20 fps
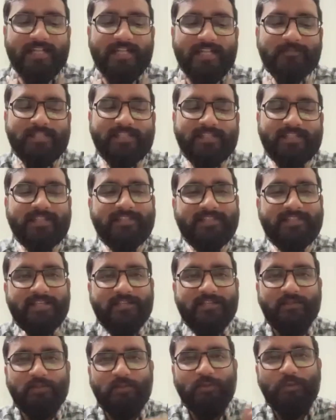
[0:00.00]
helps that it
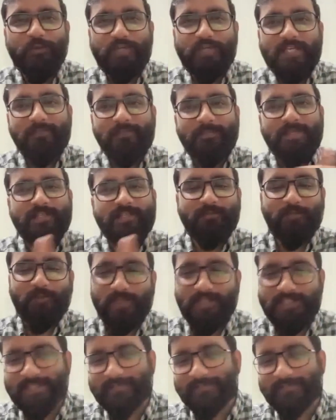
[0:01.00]
says OTP's
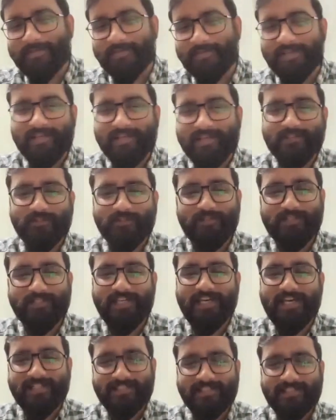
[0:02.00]
policy paper. It does not
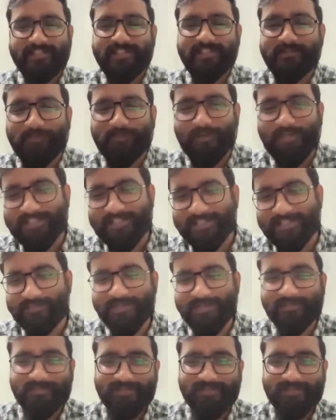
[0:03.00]
say ICC's policy paper.